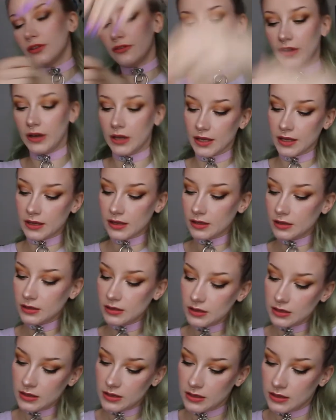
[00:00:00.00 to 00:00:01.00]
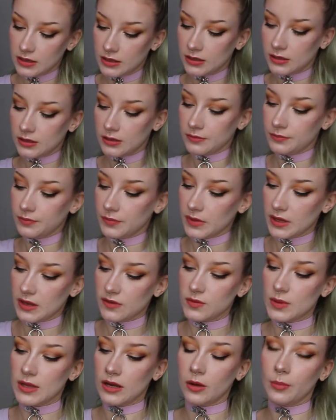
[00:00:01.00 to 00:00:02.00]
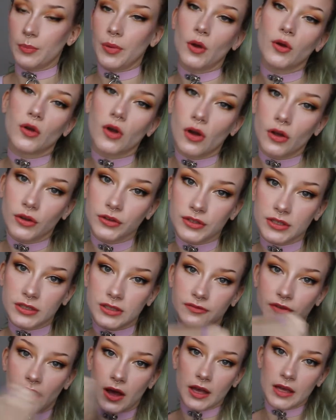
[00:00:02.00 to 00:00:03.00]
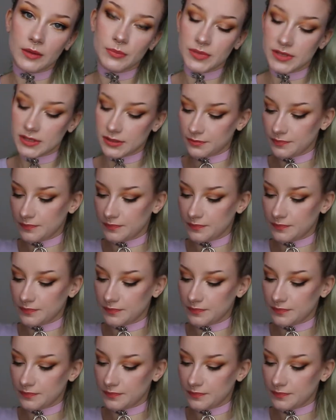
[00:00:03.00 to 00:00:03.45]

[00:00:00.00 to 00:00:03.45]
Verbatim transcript: I feel like it gives me like Pocahontas vibes.